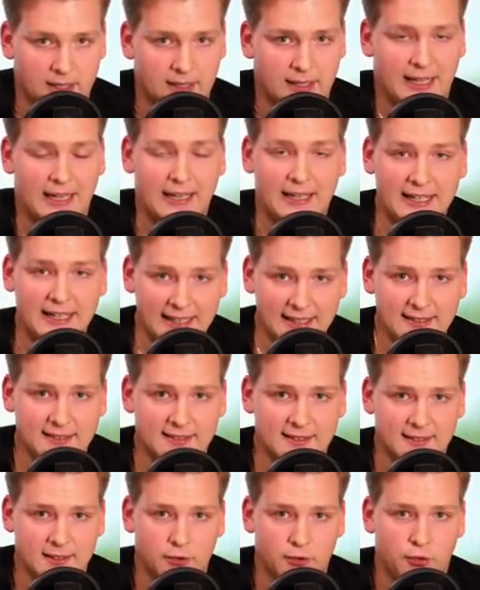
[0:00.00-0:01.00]

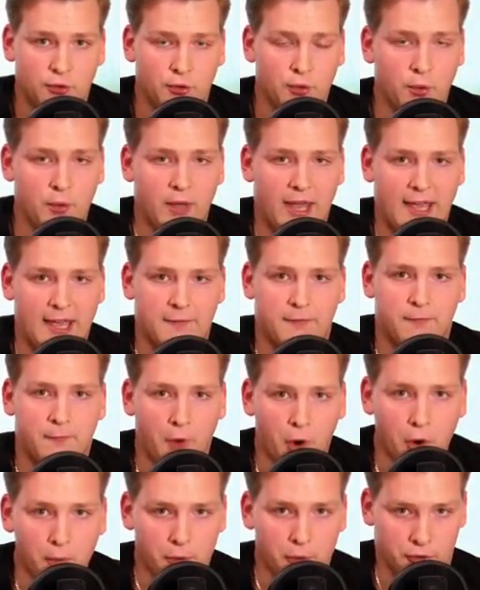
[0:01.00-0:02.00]
leads to a
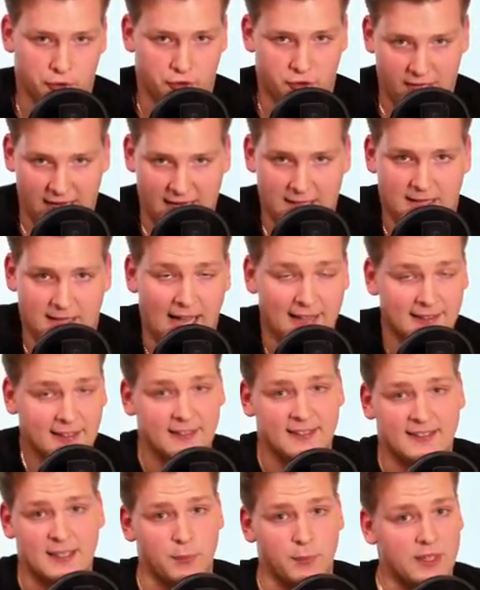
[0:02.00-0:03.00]
FOMO train. And this
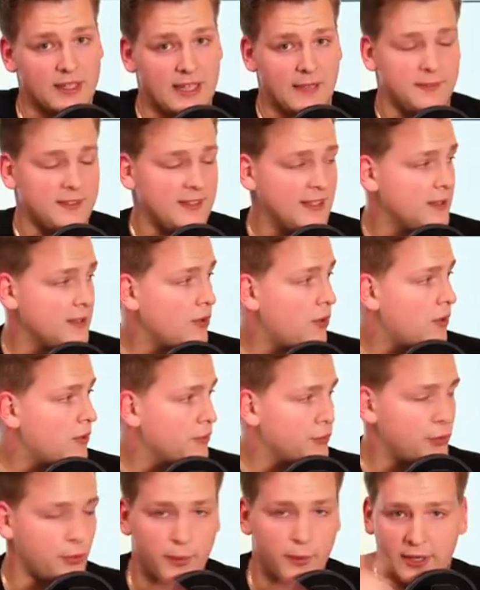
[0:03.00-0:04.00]
is something I've seen
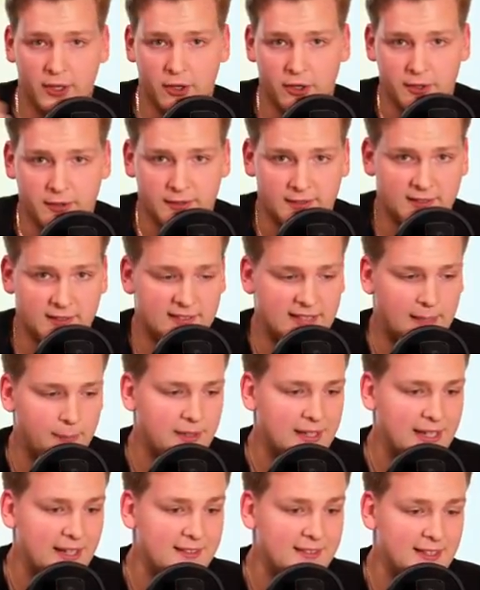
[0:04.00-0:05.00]
on Twitter, this is
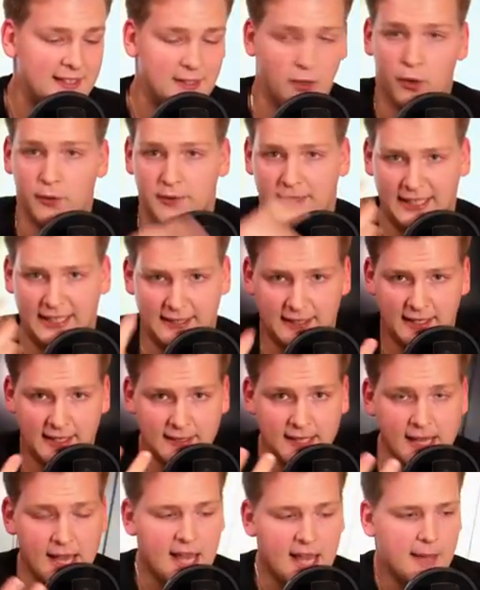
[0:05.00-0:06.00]
something I've seen on LinkedIn.